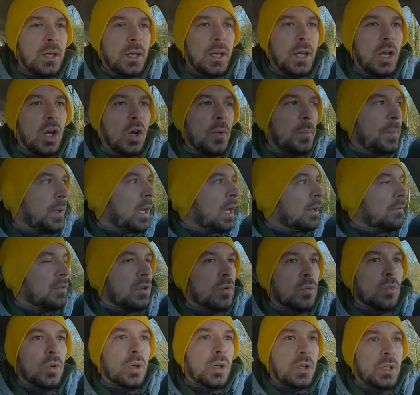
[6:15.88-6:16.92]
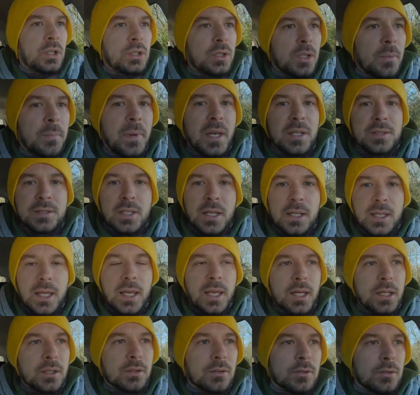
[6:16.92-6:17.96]
help everyone the best I
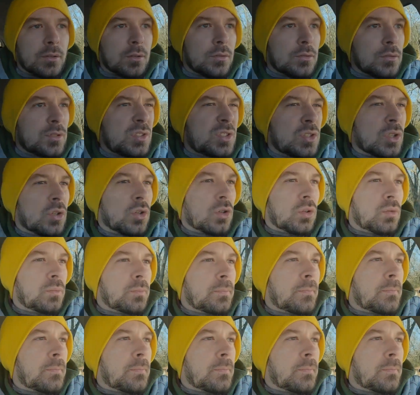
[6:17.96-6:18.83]
can. So